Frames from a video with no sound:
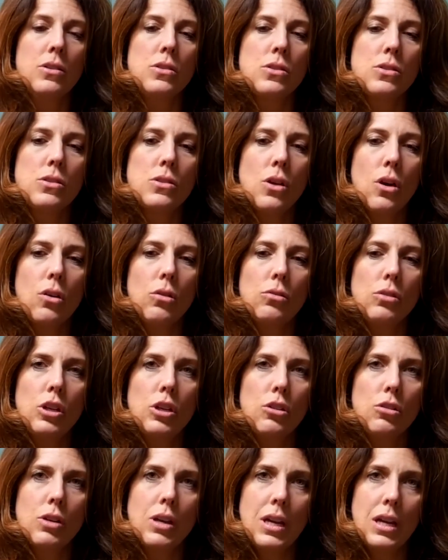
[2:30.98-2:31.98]
So
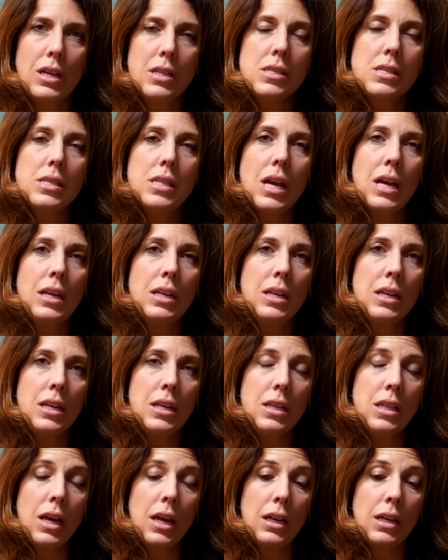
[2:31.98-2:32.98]
little kids, they
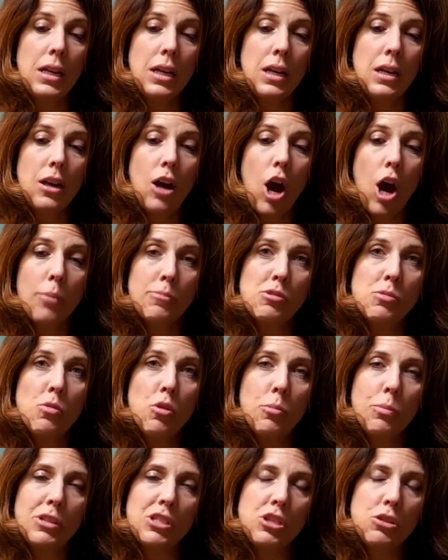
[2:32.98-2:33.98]
need
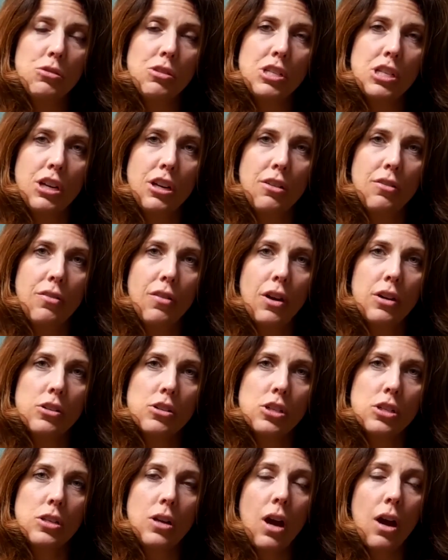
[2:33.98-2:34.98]
optimal pituitary
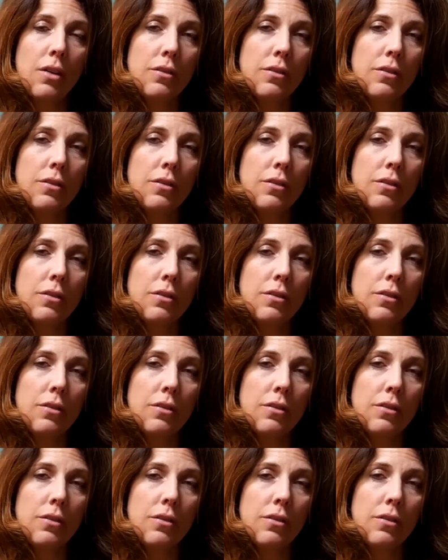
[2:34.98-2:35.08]
function,